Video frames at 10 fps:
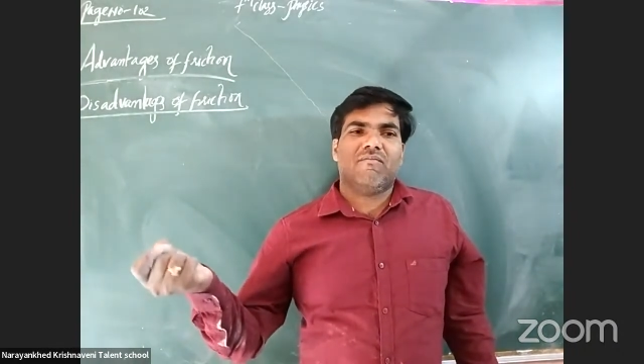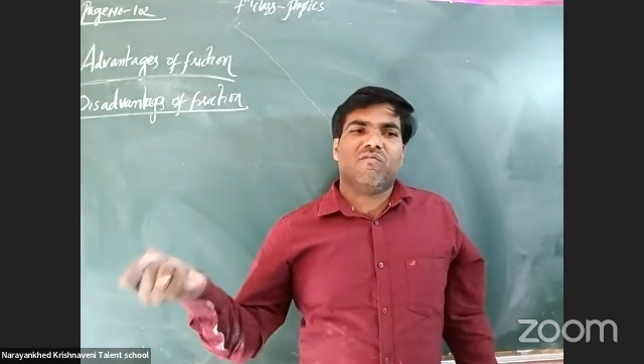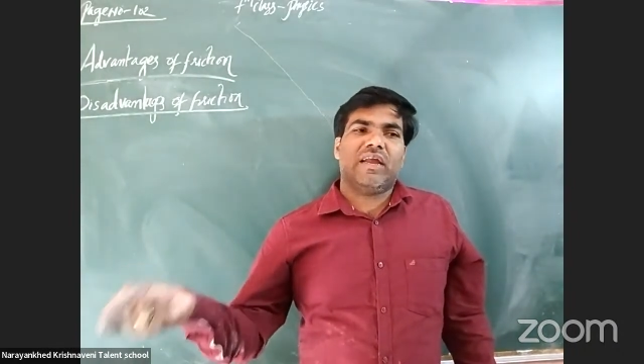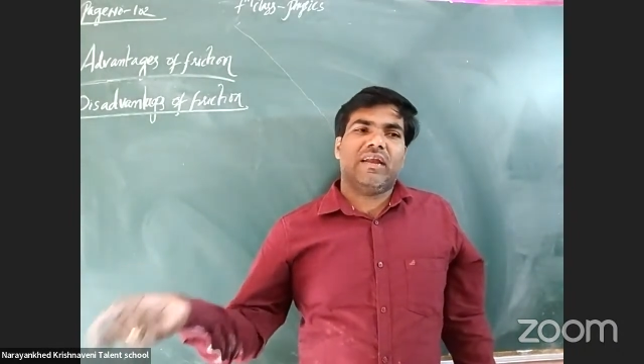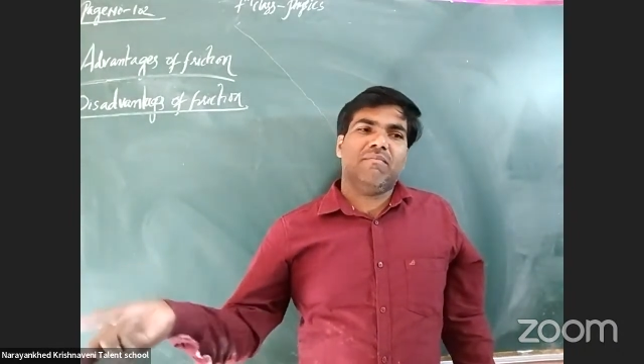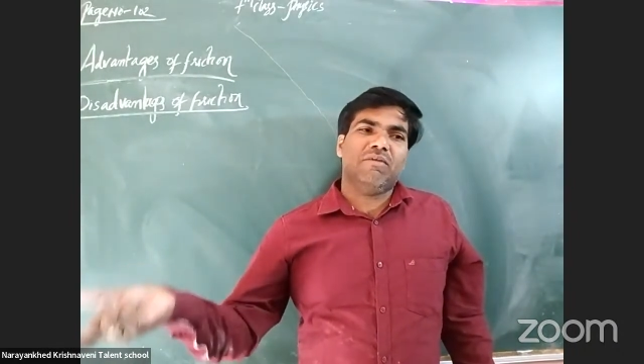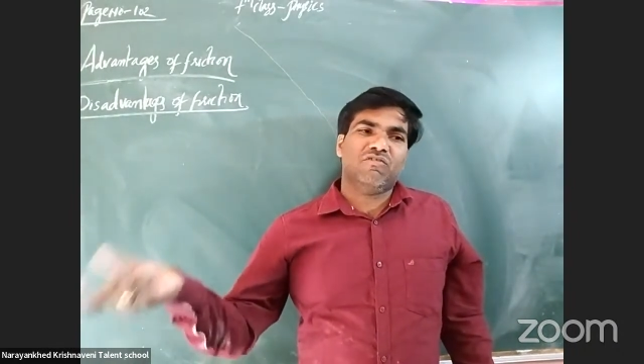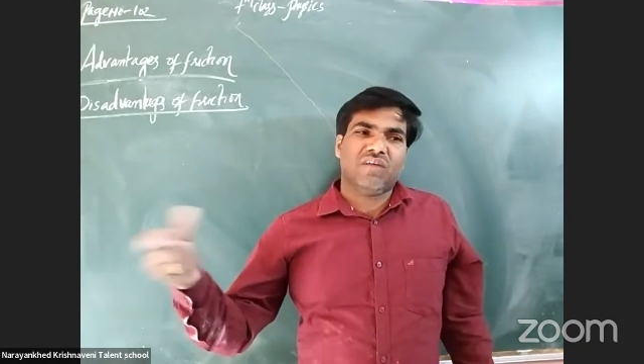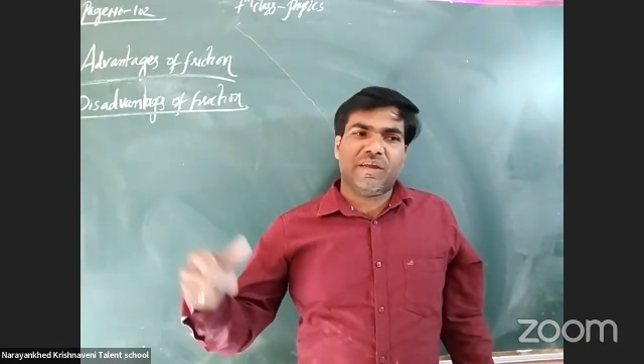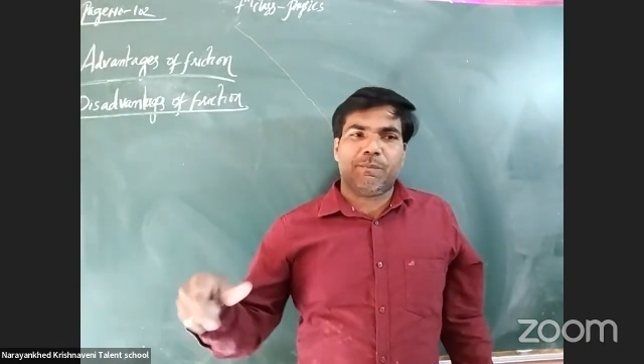one
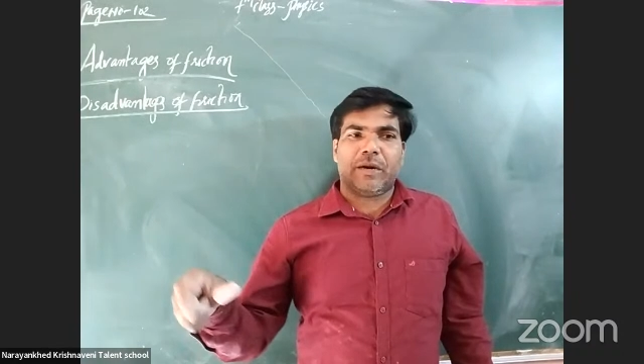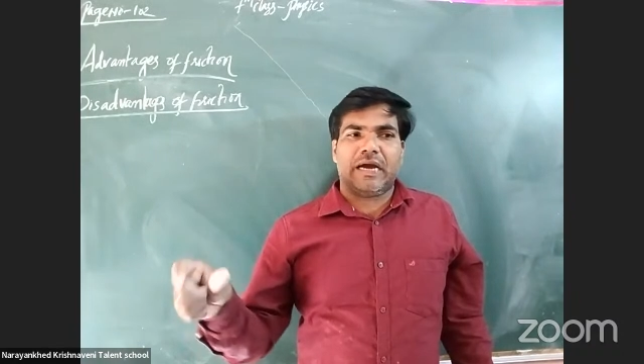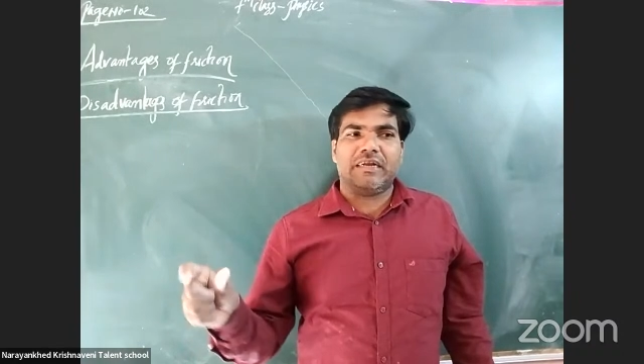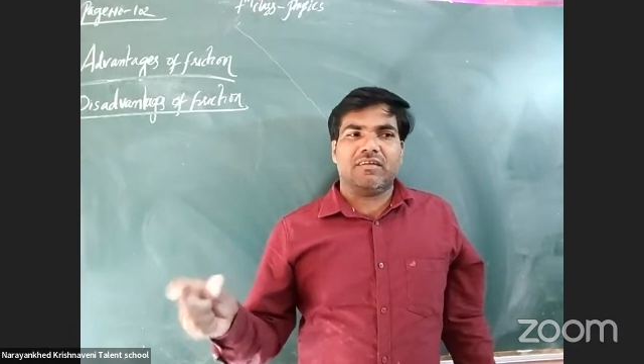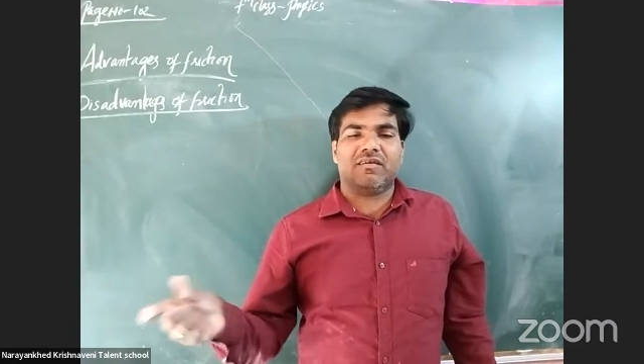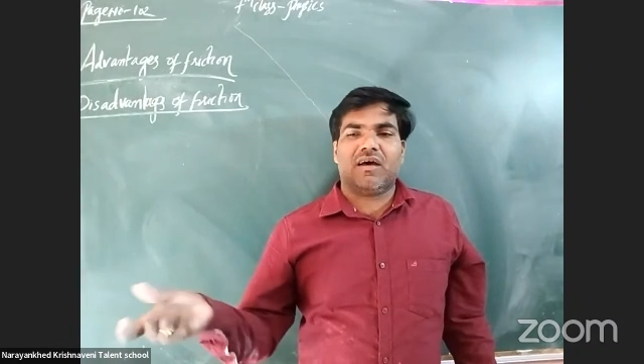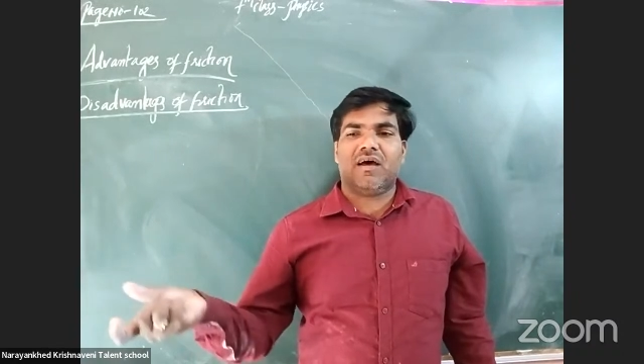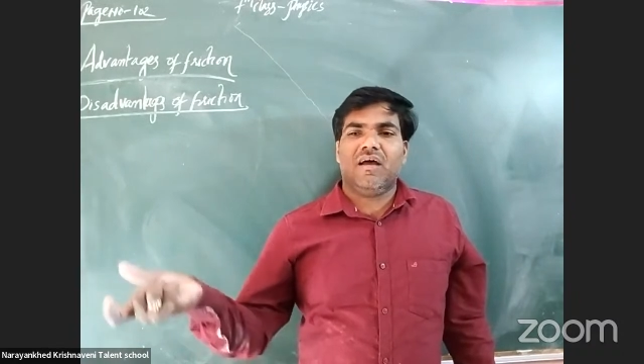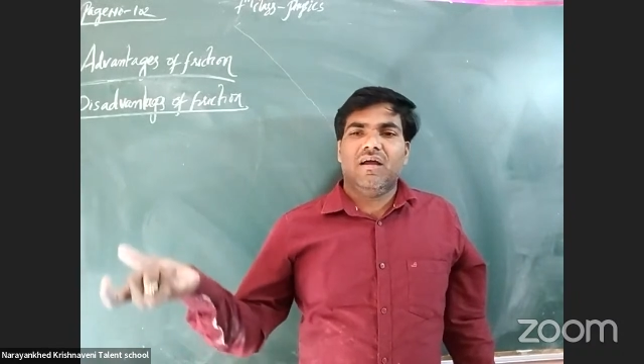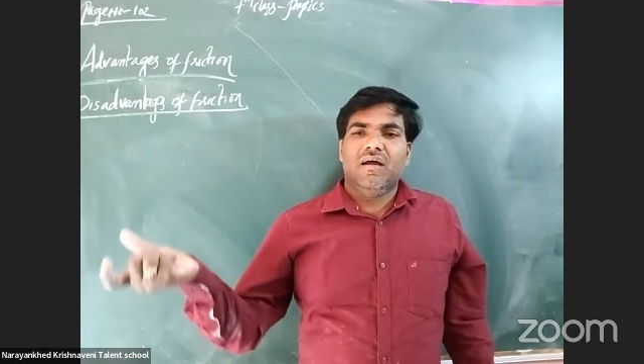missionary part is
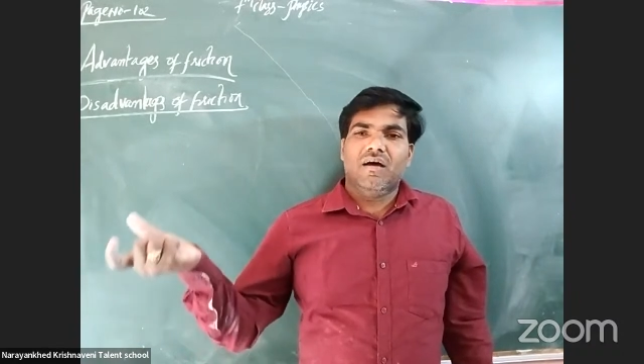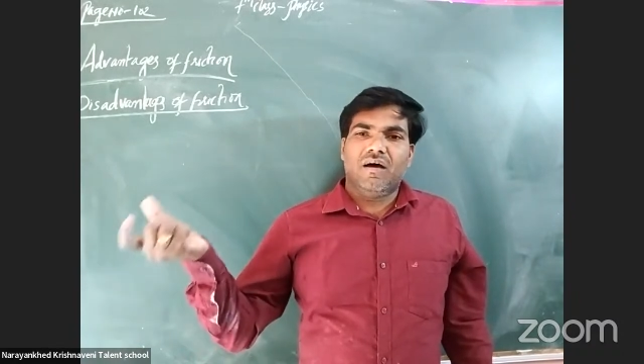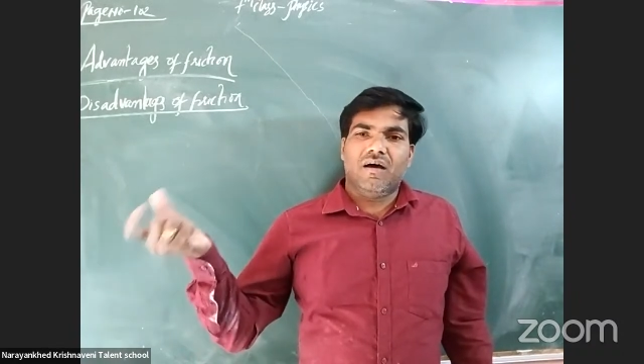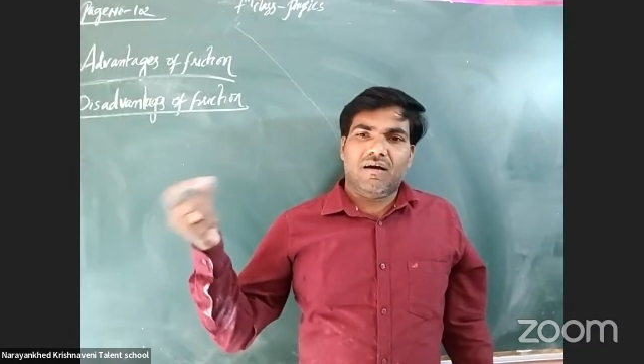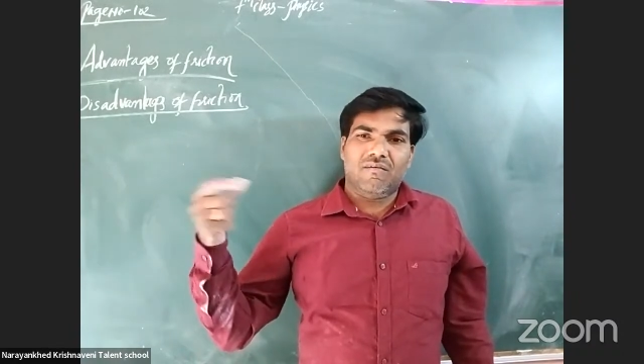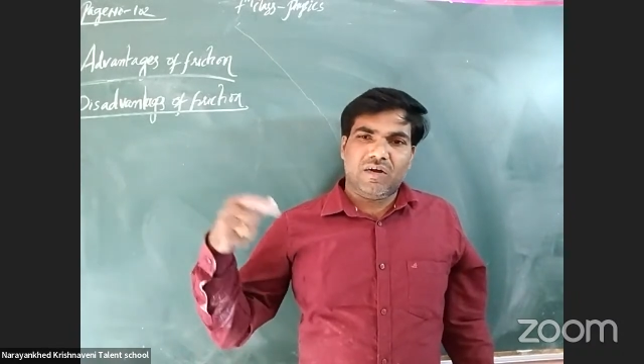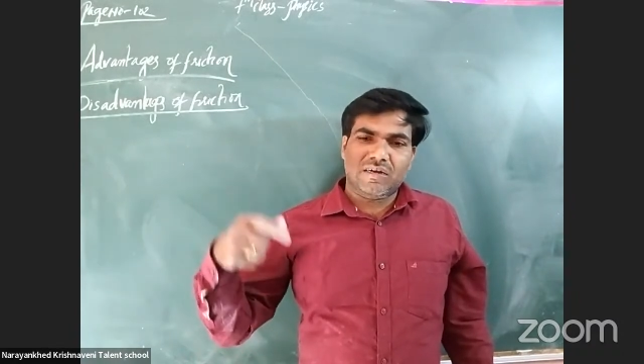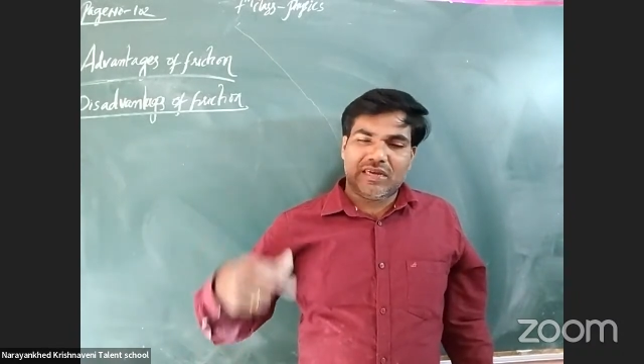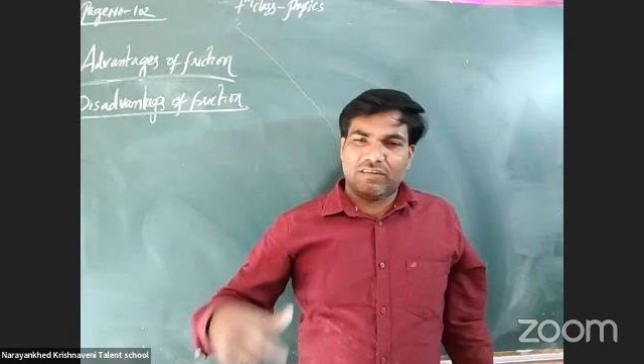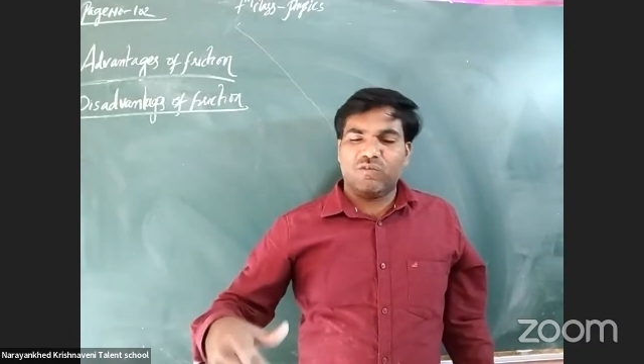a
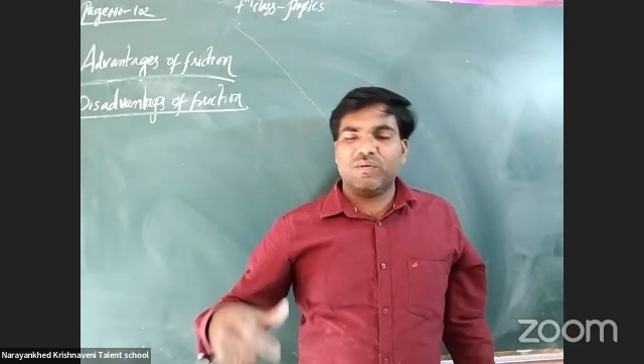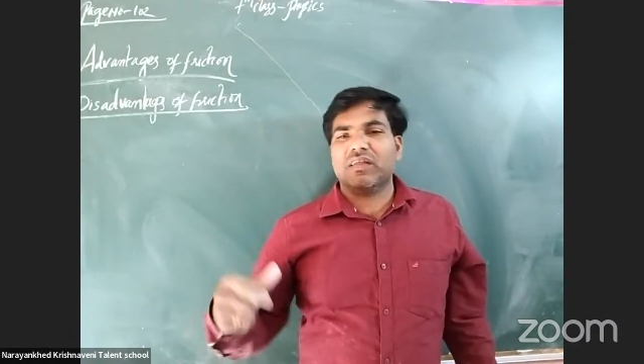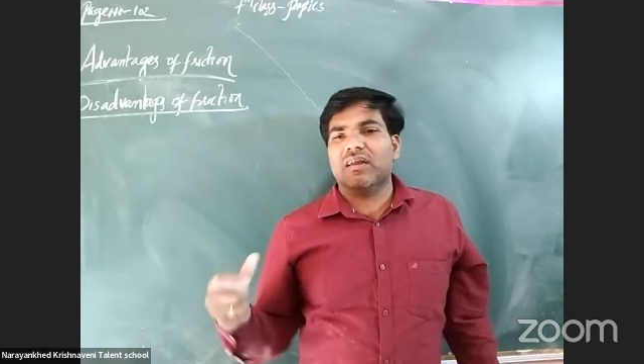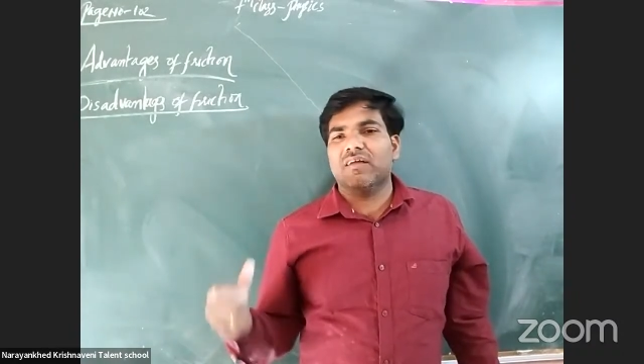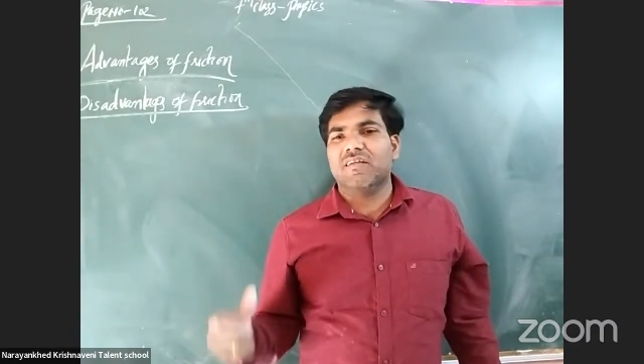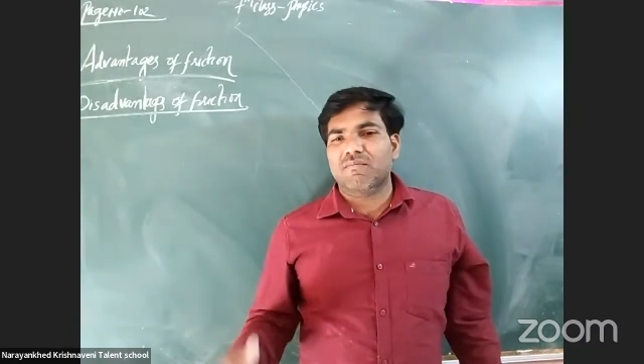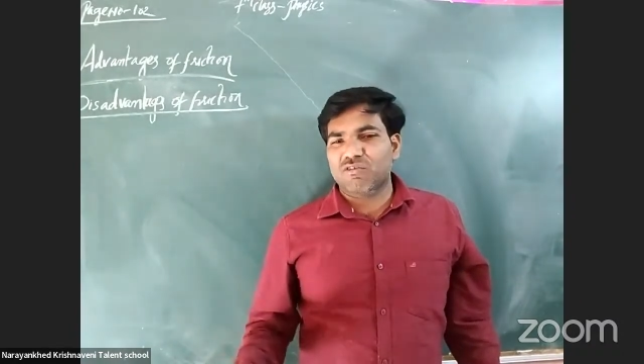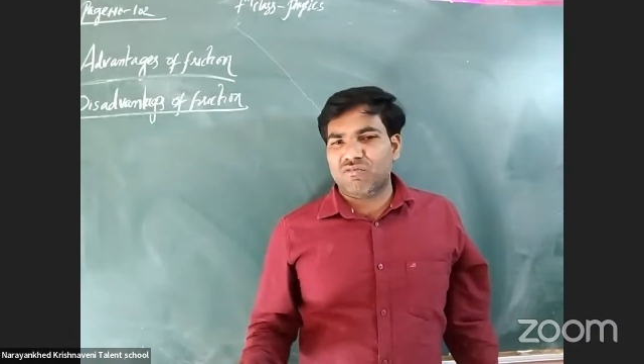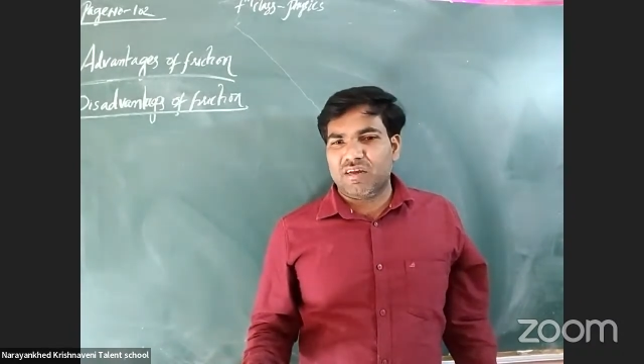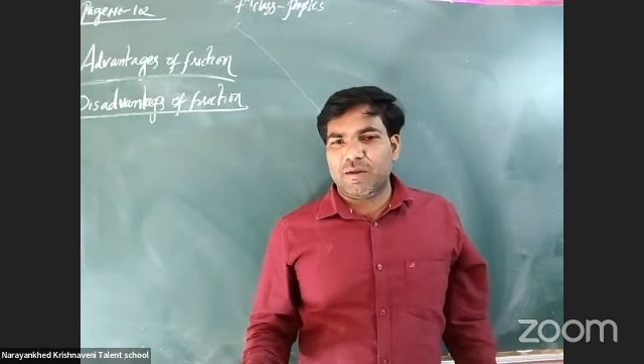what touch with another
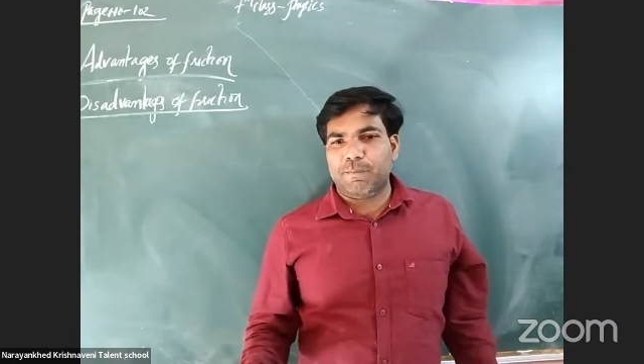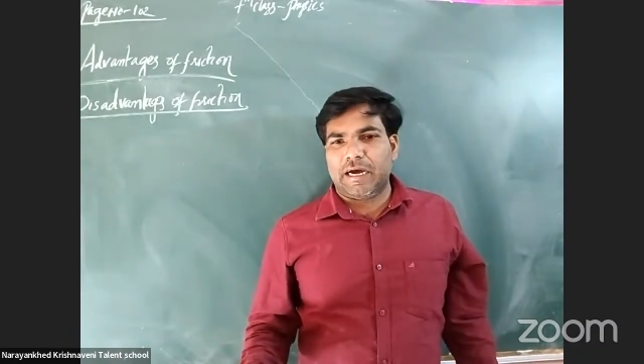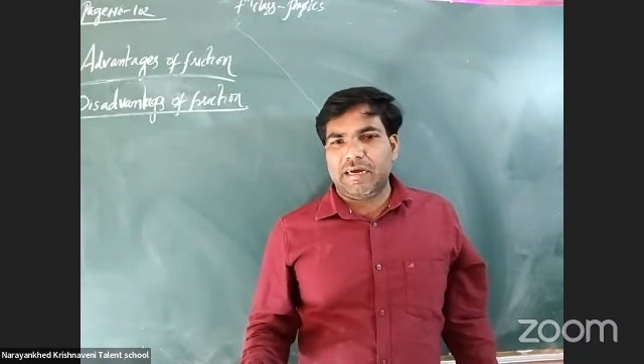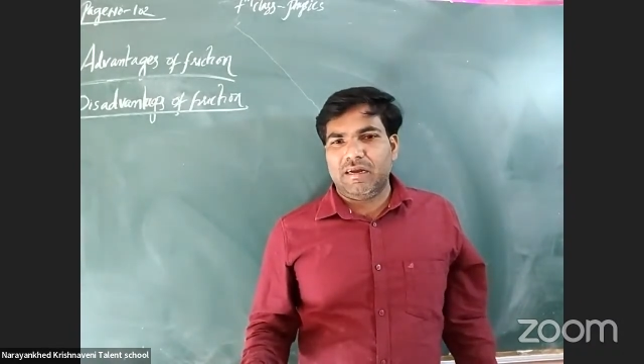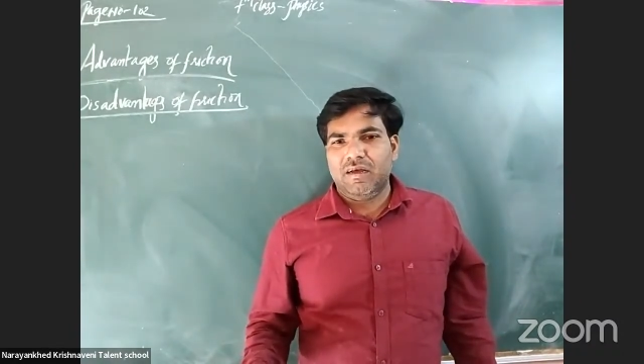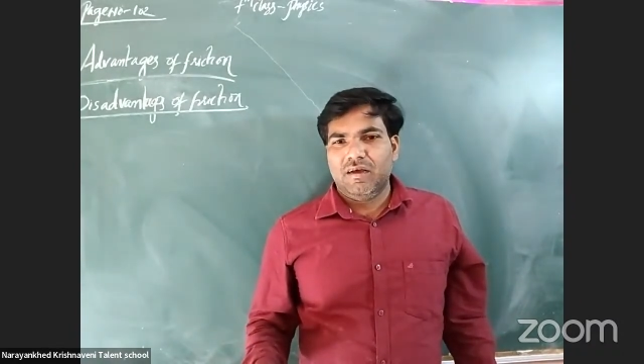missionary part,